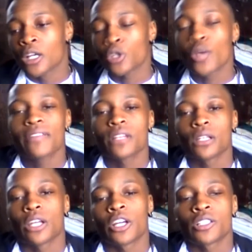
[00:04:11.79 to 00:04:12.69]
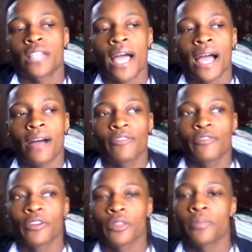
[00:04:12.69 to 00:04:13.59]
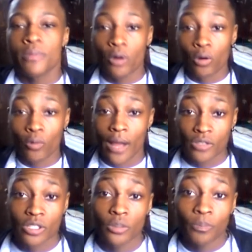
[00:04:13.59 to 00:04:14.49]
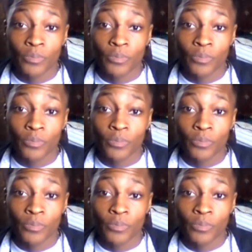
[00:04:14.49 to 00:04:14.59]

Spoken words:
you have to learn to have for the people around you.